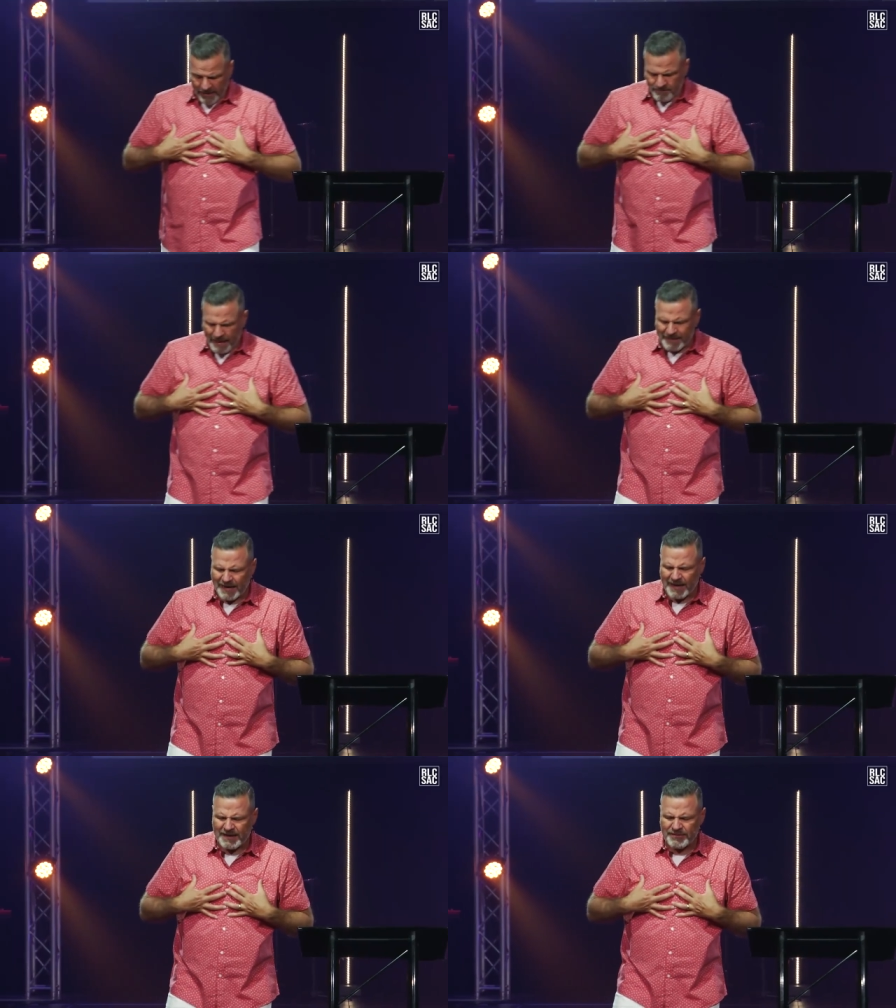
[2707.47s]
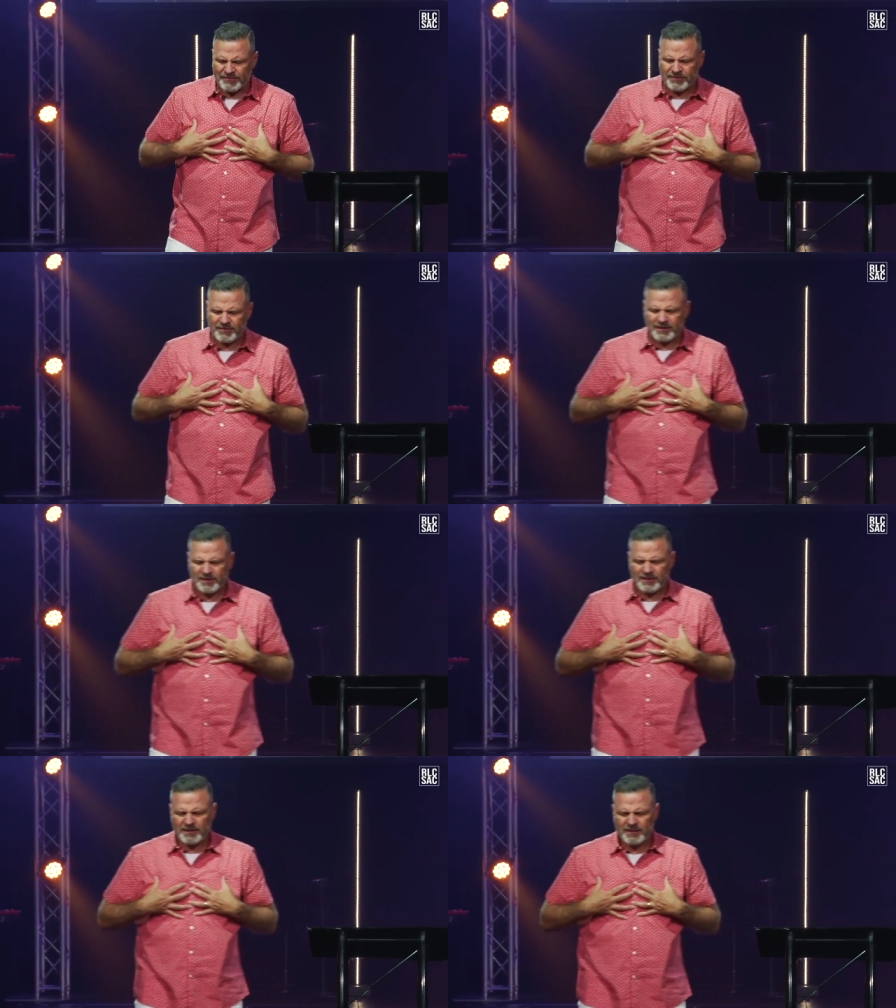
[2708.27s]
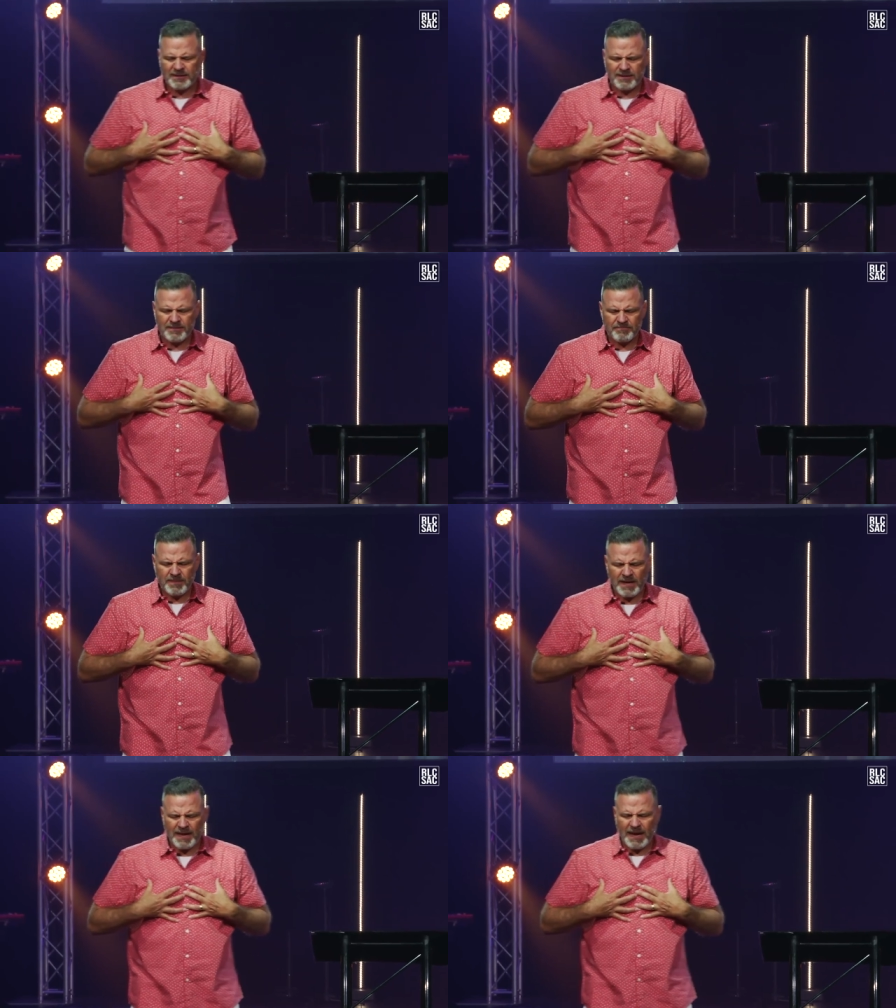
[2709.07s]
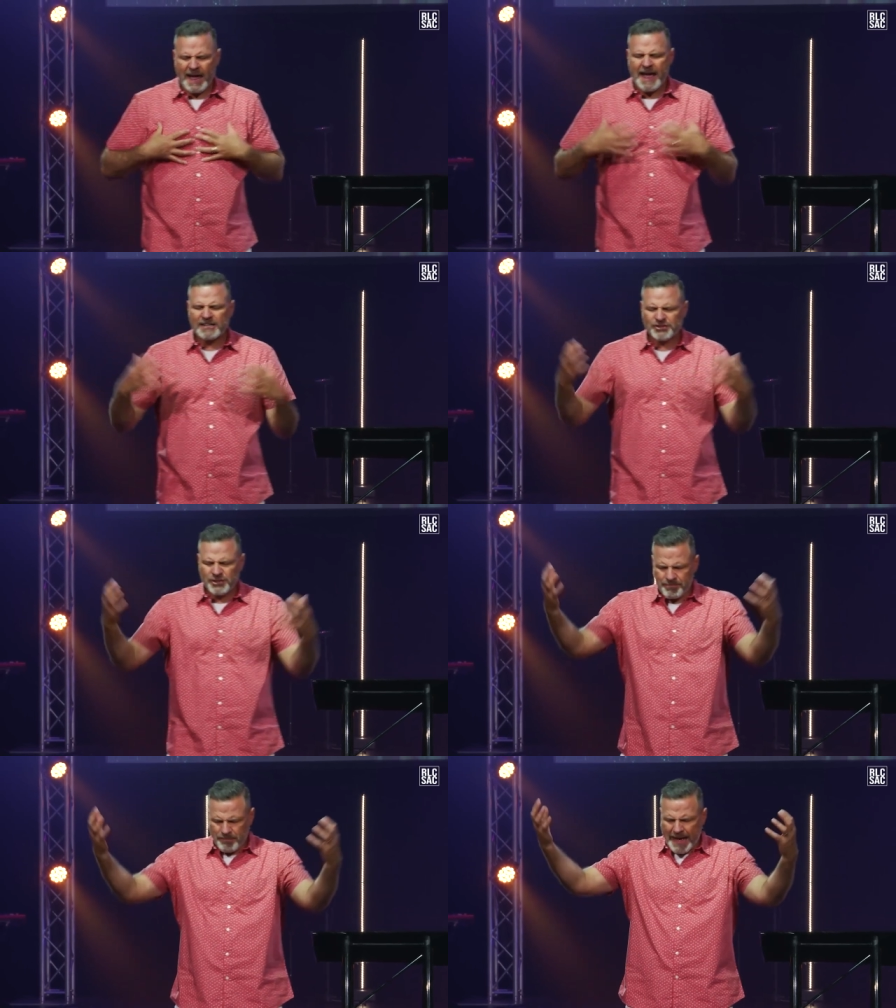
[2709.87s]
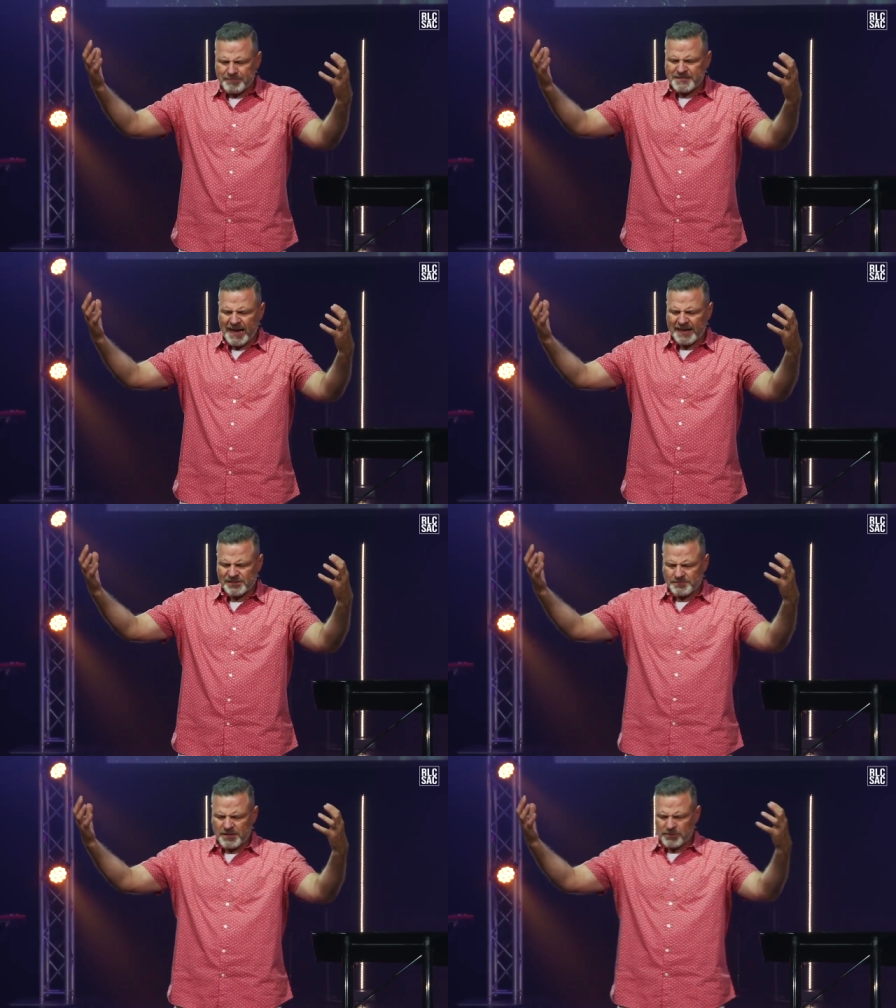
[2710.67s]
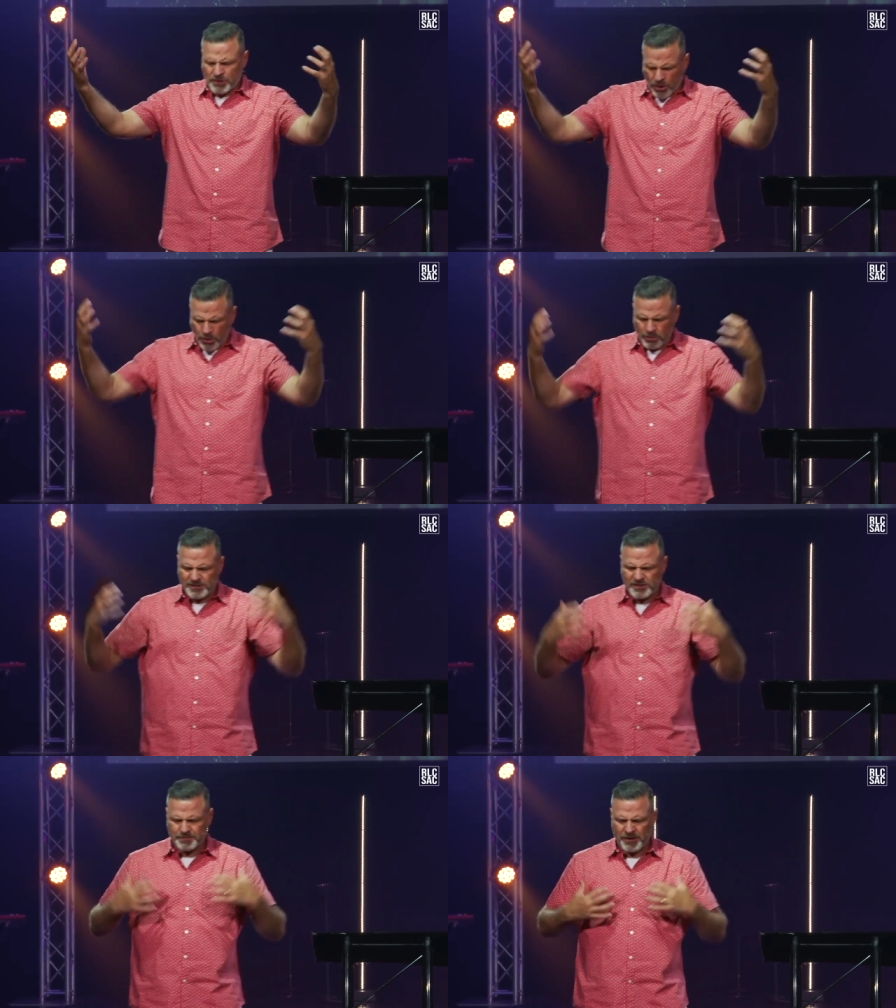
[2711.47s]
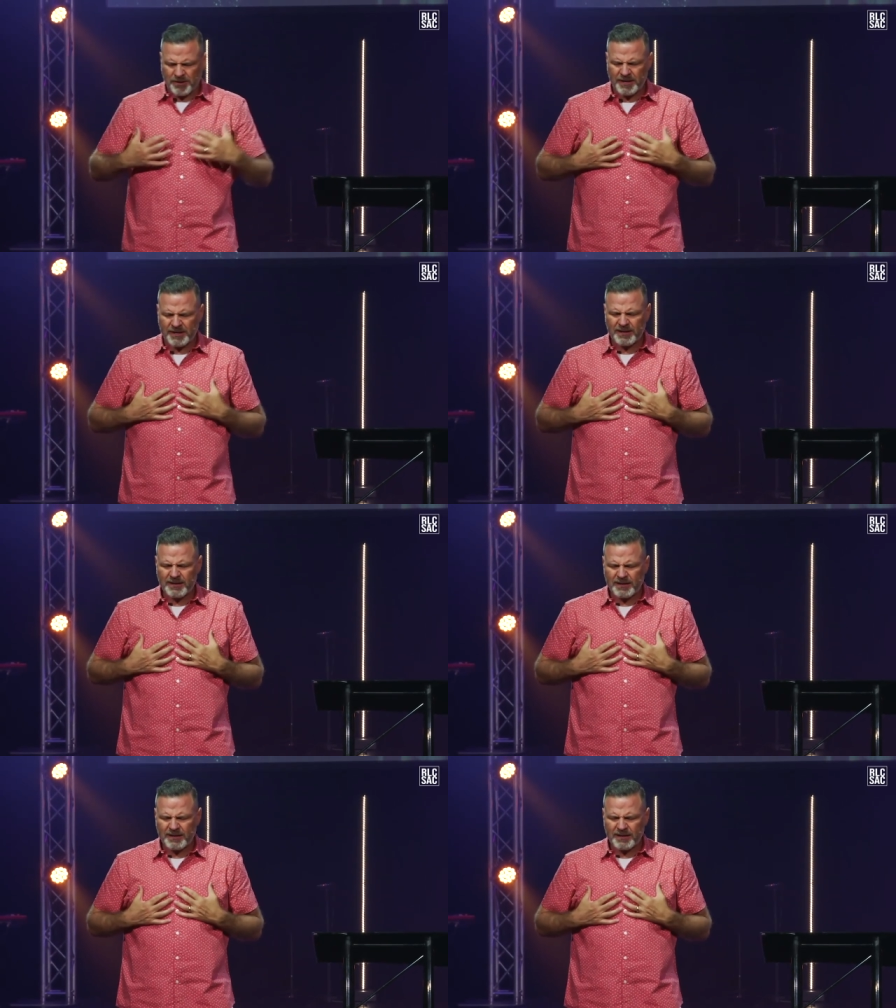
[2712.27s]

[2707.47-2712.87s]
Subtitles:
of my life. I ask you to baptize me with the Holy Spirit.